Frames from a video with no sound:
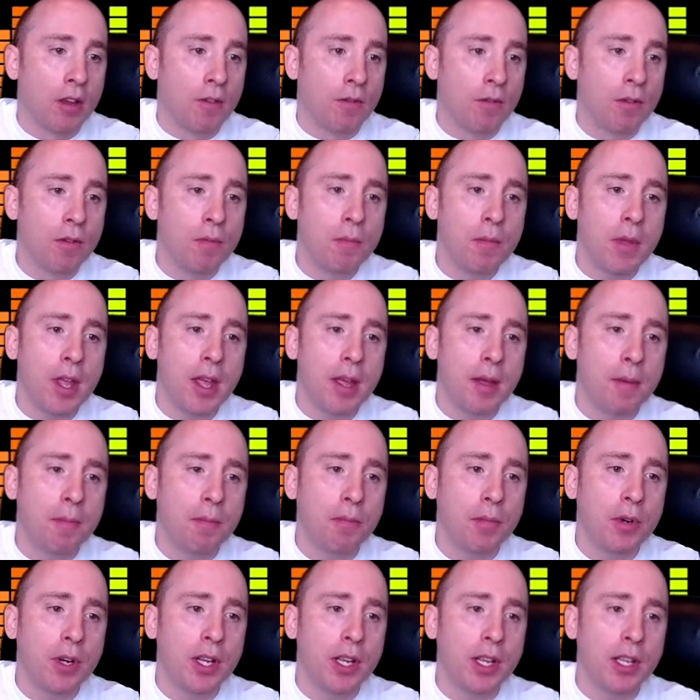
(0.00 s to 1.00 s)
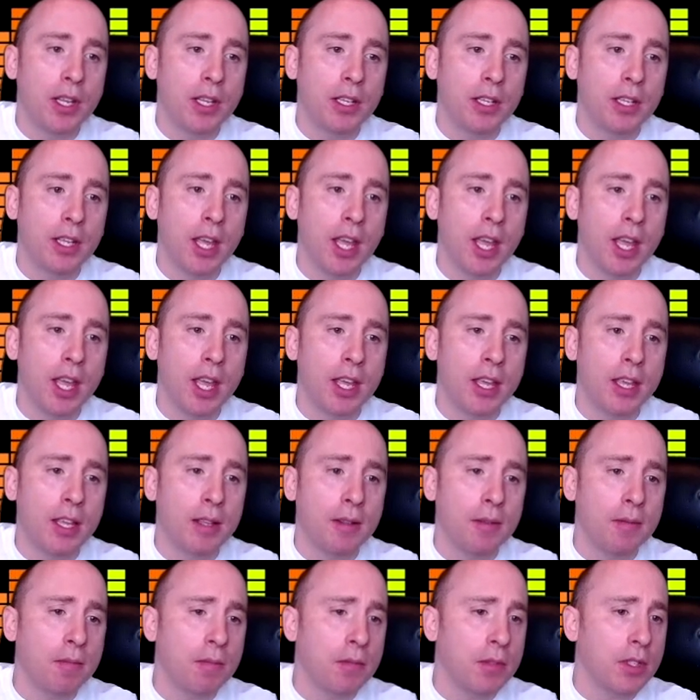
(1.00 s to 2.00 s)
remembering
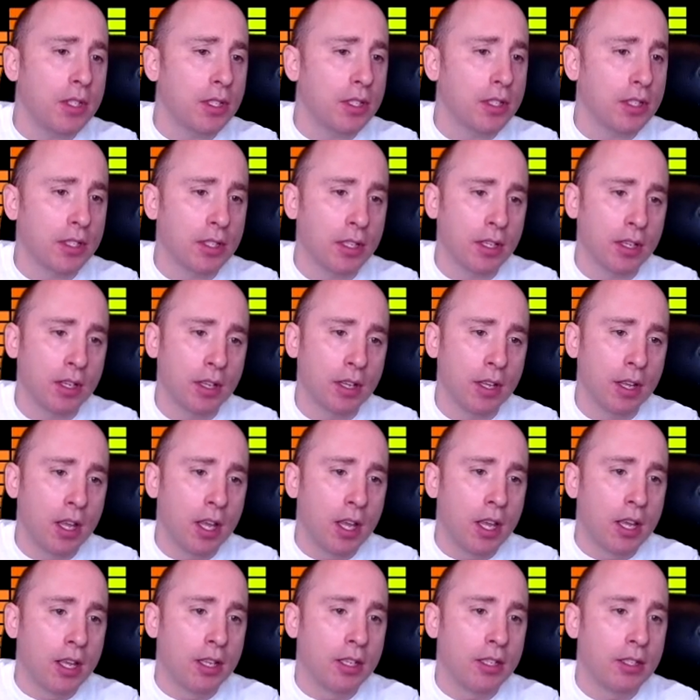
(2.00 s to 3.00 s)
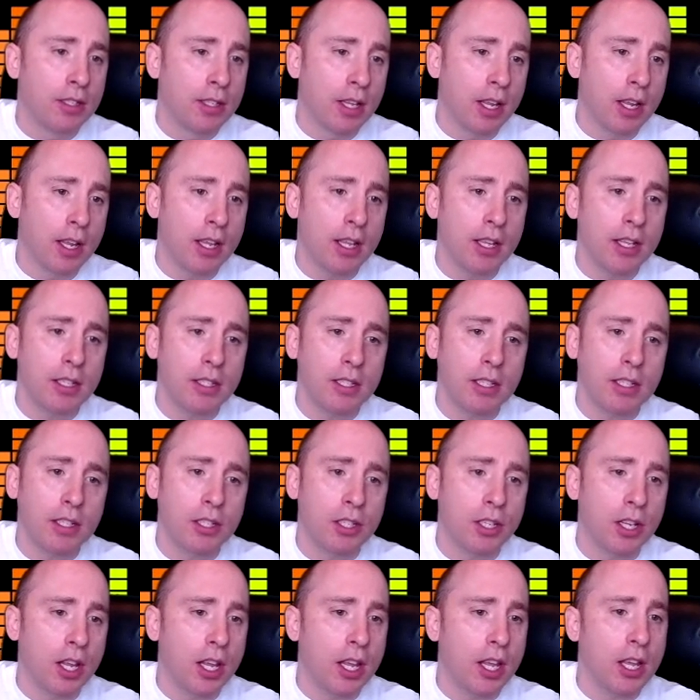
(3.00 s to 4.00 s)
games and daisy
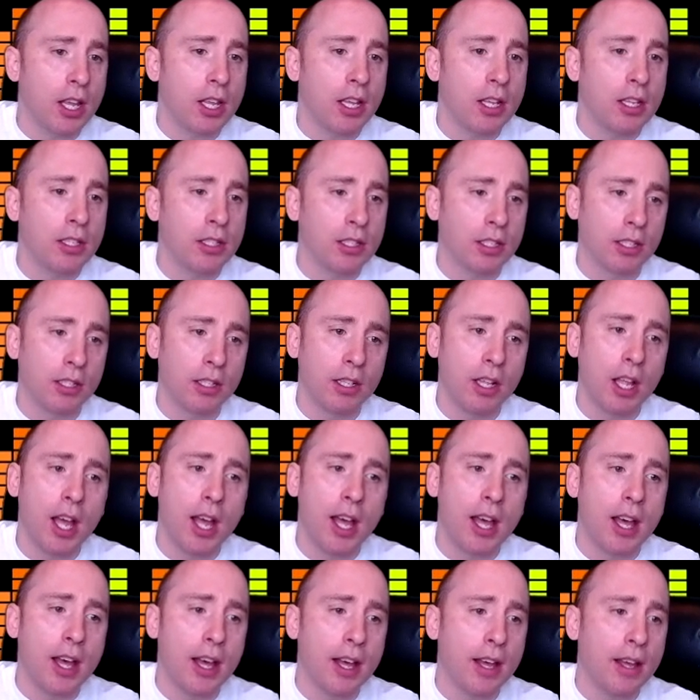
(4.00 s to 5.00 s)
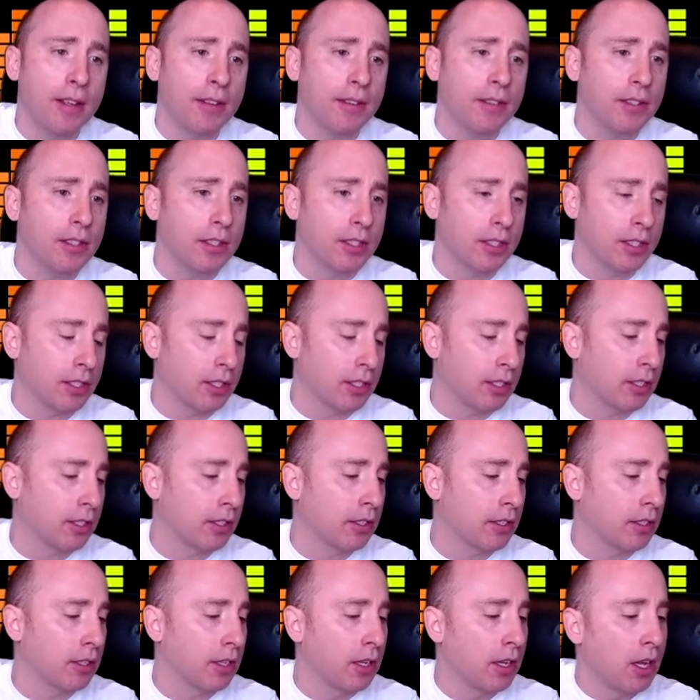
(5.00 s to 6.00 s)
chains,
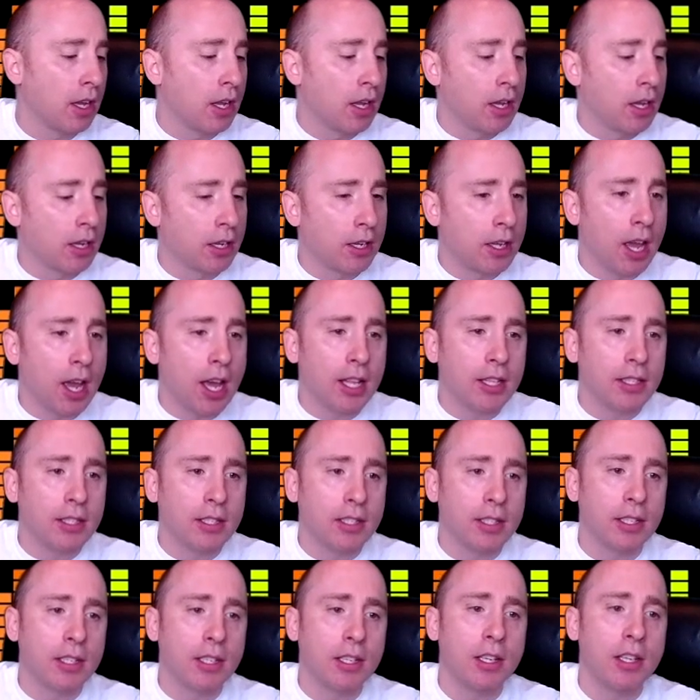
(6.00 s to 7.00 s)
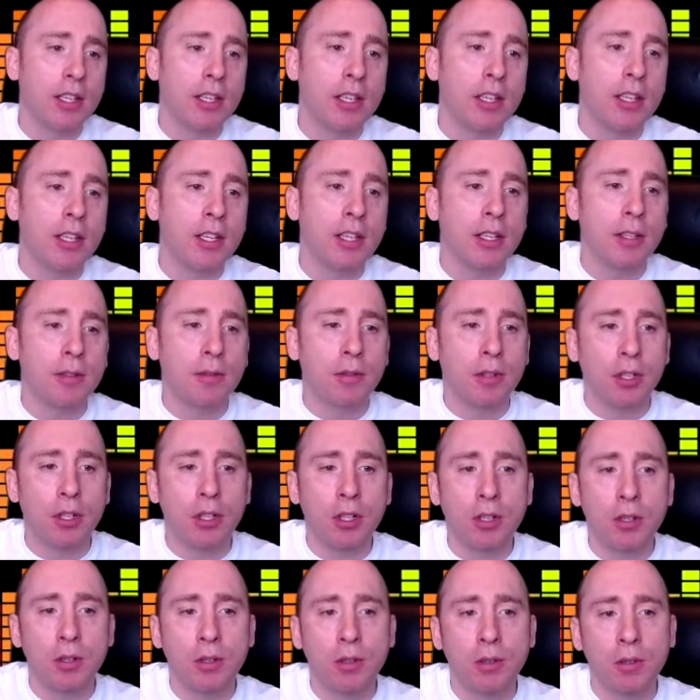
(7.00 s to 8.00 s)
alas. Got to keep the
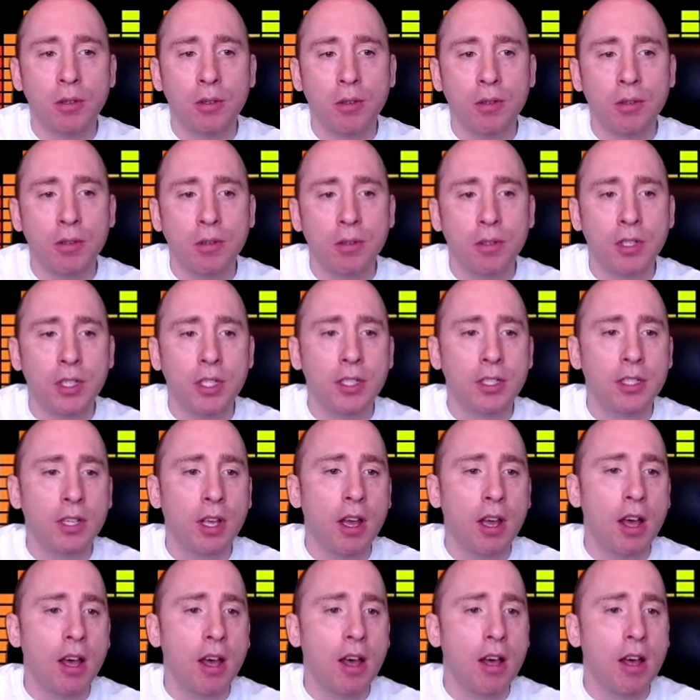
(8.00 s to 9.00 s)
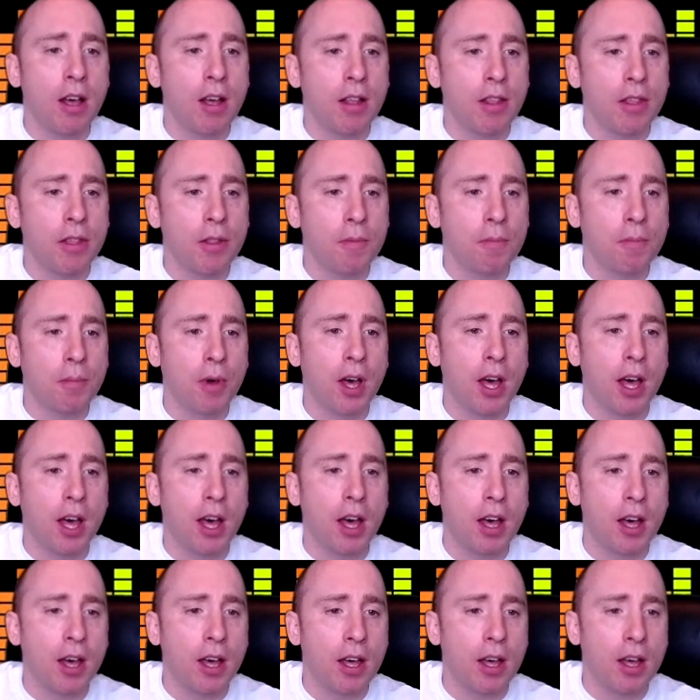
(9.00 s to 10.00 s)
loonies on the
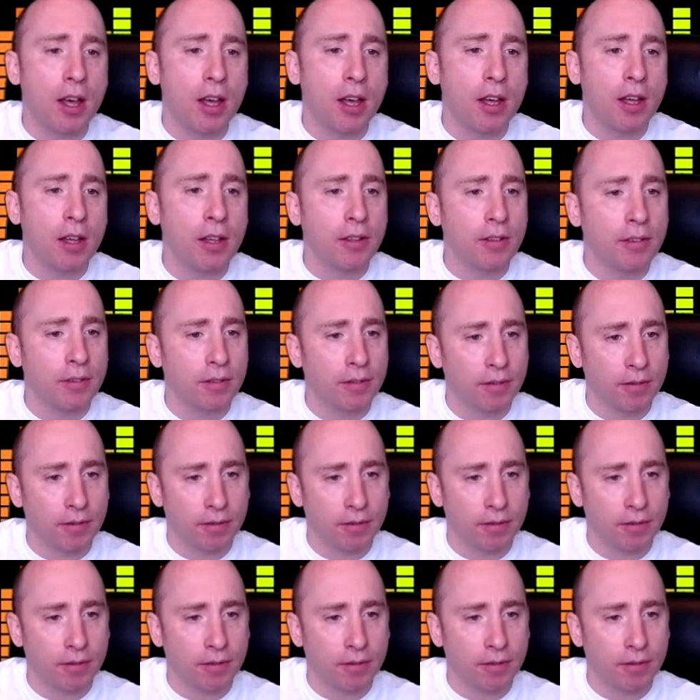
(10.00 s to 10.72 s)
path.